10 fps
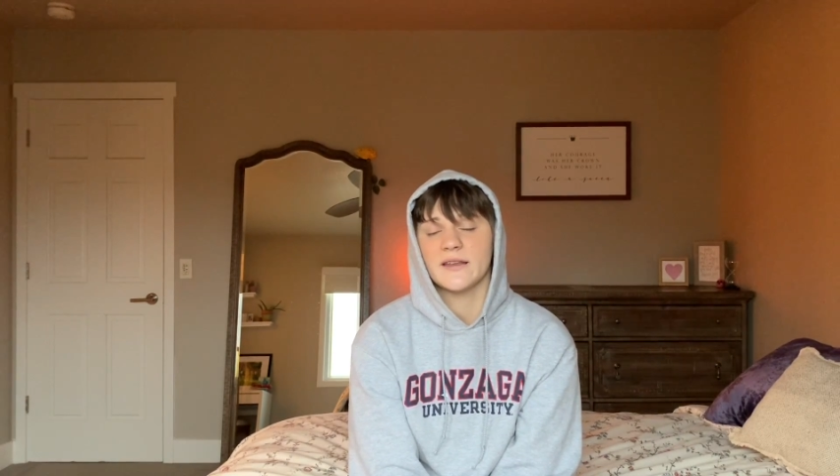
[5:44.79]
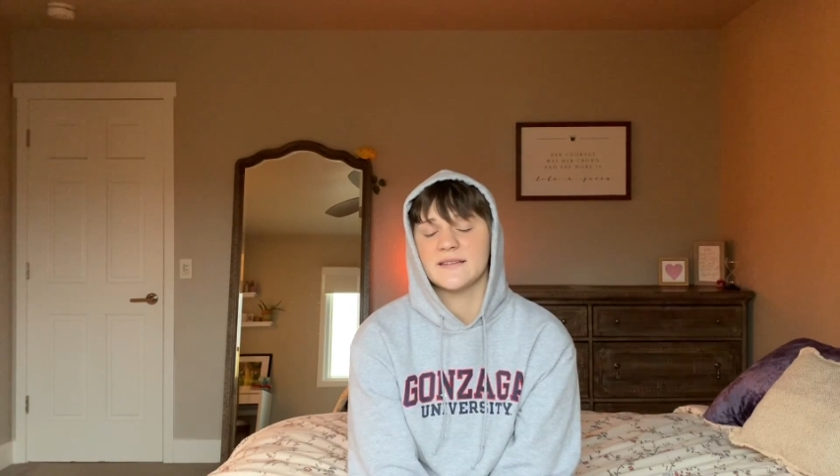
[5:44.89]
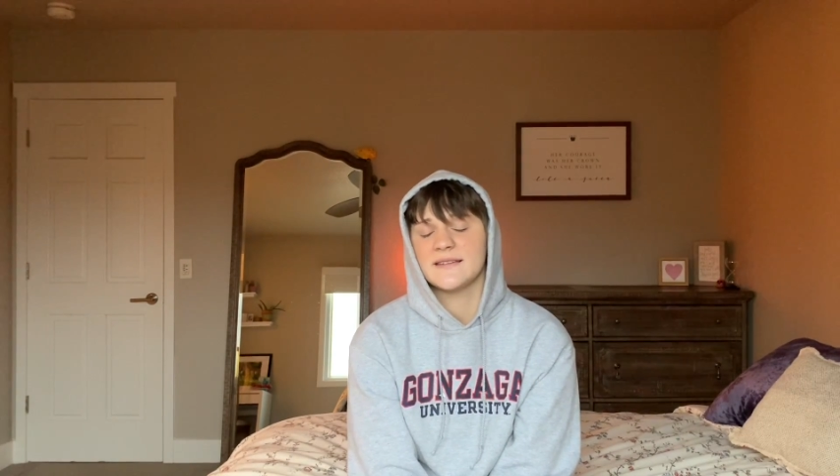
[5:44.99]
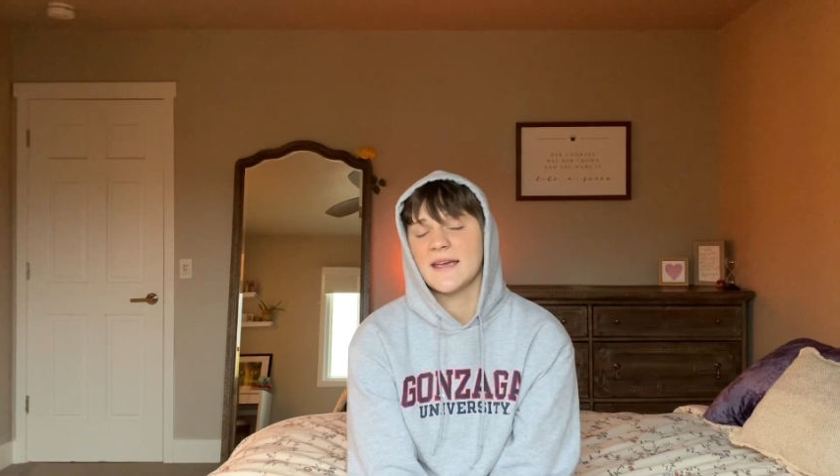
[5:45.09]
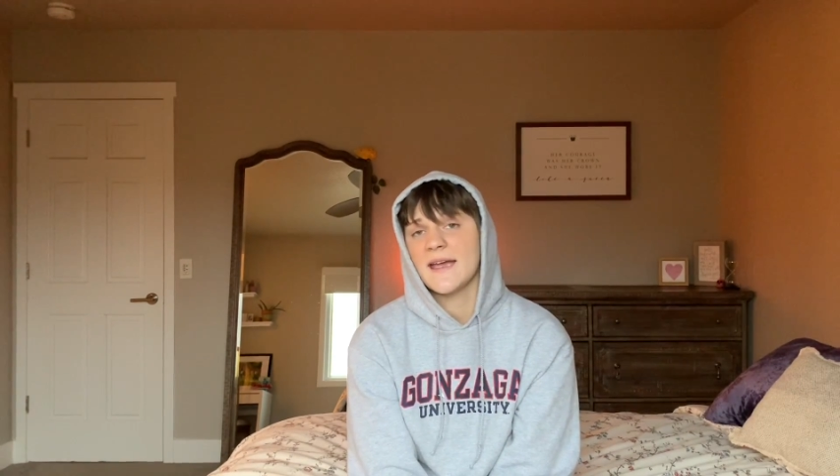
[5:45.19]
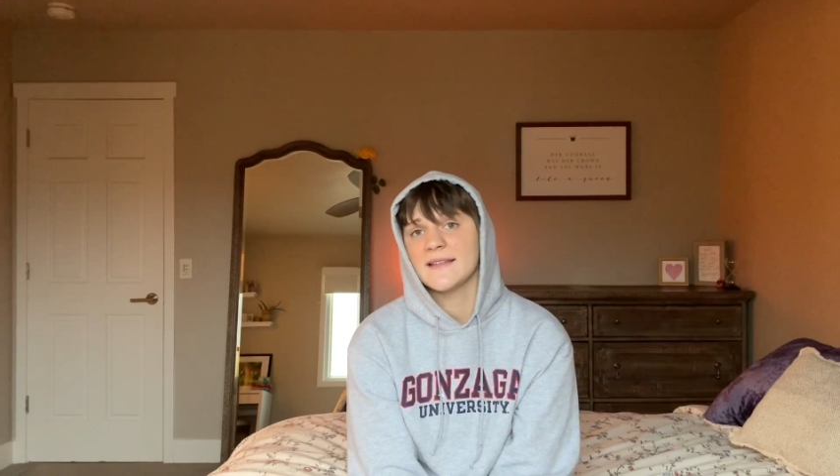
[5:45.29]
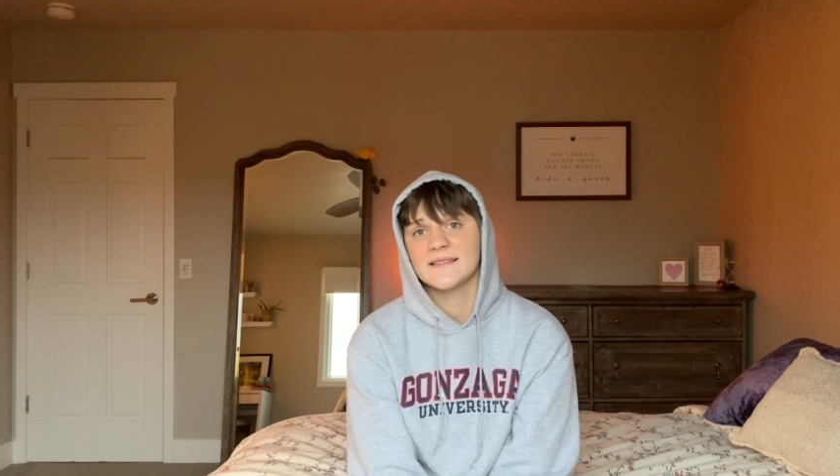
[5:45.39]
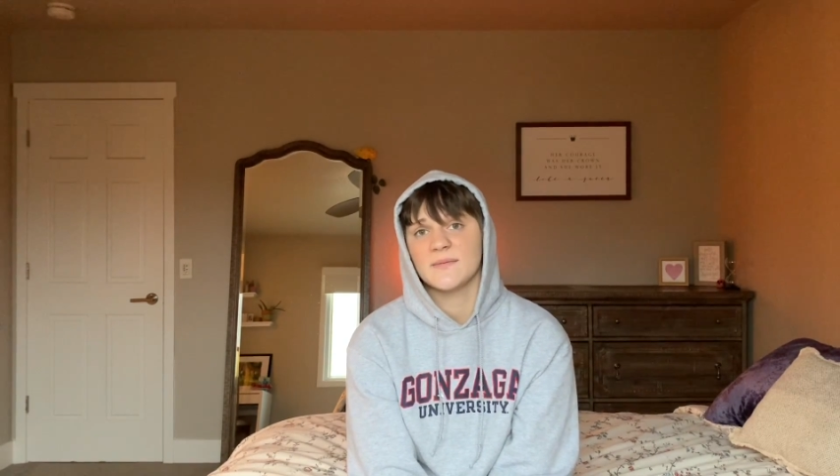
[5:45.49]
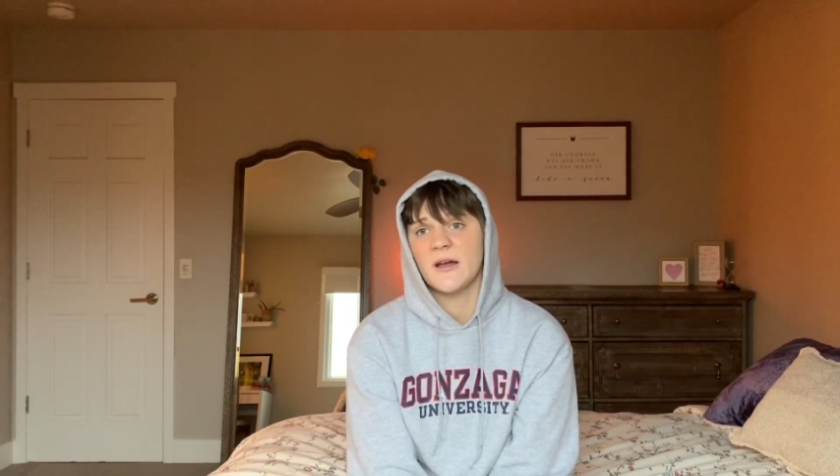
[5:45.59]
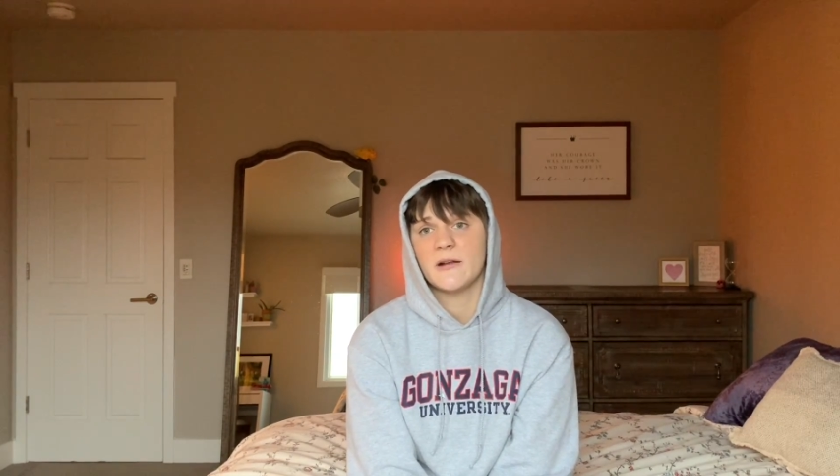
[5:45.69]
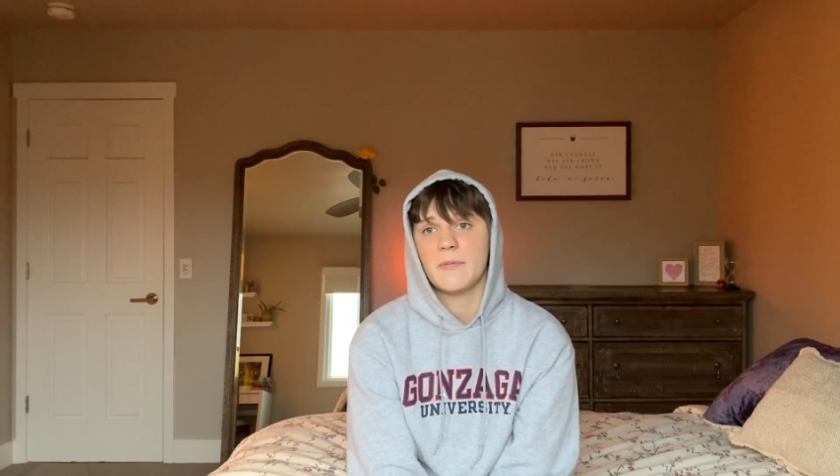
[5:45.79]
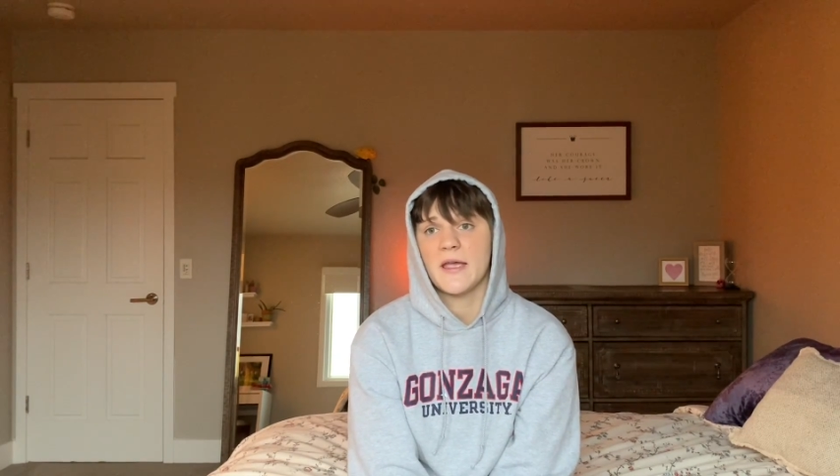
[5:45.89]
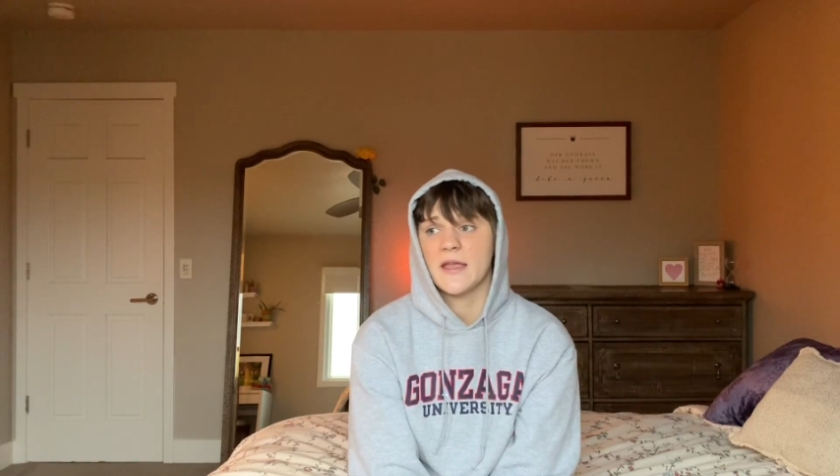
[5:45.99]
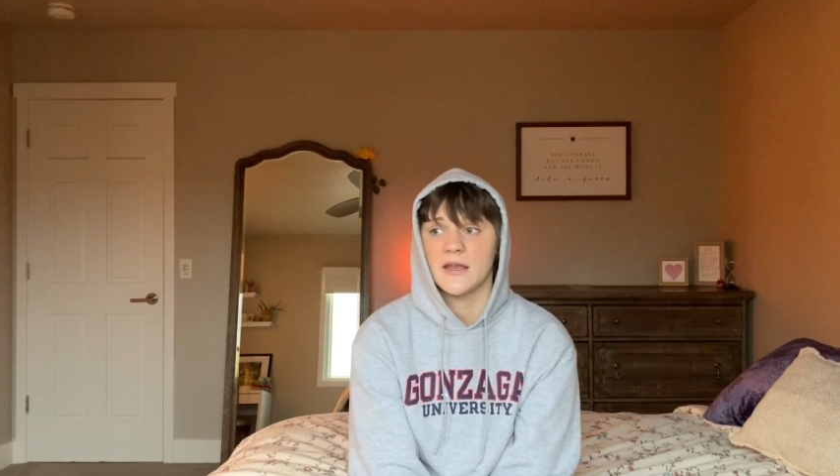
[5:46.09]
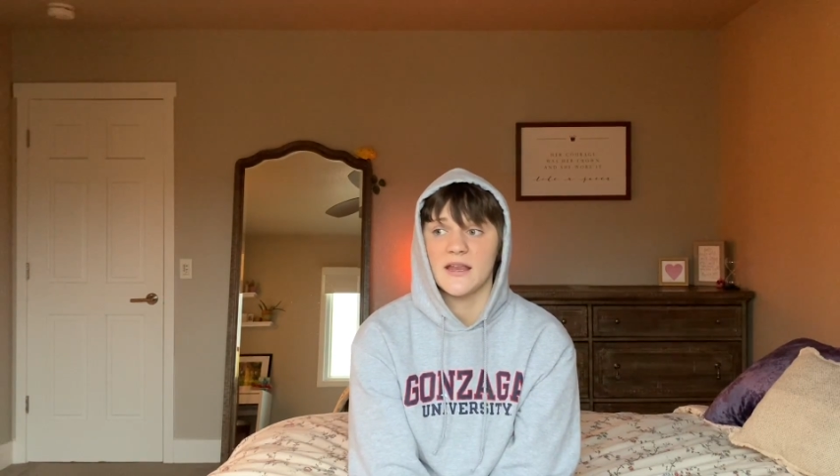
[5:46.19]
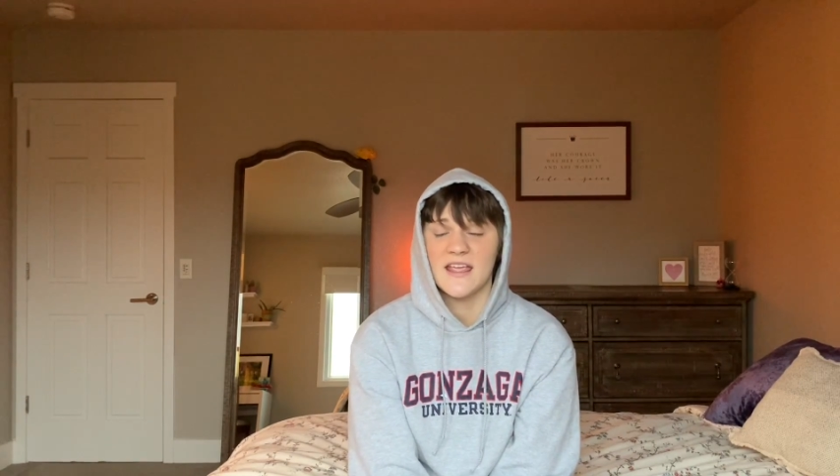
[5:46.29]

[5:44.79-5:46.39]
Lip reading: intense amount of pain